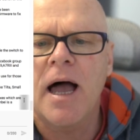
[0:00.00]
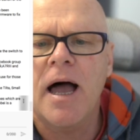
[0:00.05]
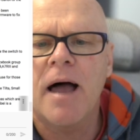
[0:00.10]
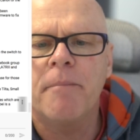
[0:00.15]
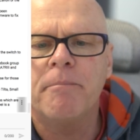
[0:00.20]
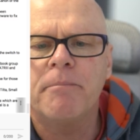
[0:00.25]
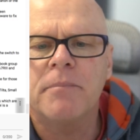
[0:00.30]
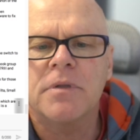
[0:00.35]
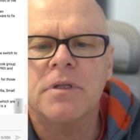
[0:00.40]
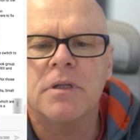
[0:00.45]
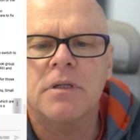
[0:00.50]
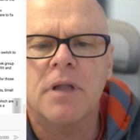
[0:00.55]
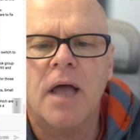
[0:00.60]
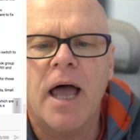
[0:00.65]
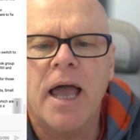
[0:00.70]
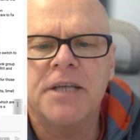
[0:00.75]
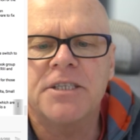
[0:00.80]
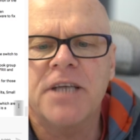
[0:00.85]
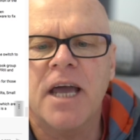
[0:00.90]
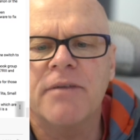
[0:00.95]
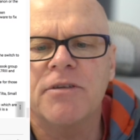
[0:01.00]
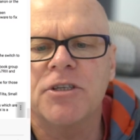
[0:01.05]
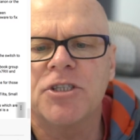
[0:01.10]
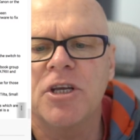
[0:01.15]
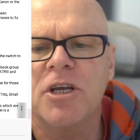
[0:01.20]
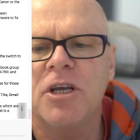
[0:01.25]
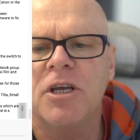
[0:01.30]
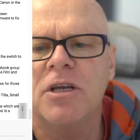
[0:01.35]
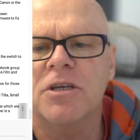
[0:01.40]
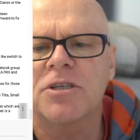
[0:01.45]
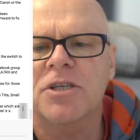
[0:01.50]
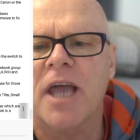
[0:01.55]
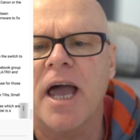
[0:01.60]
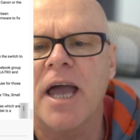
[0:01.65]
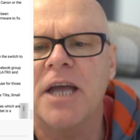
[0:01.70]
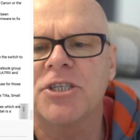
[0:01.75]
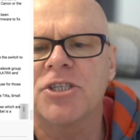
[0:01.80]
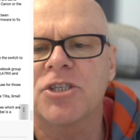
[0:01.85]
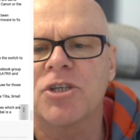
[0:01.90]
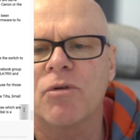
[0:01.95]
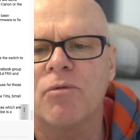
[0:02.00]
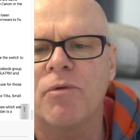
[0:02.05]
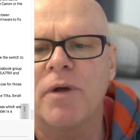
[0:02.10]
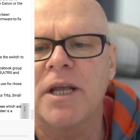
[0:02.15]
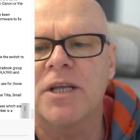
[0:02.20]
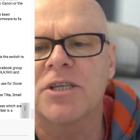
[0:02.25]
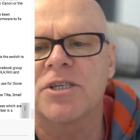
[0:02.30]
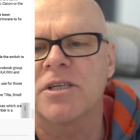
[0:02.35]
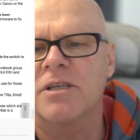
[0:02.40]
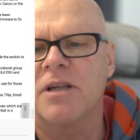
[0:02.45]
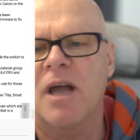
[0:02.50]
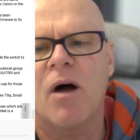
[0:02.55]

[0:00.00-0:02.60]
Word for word: Um, hey David, do you use cages or rigs?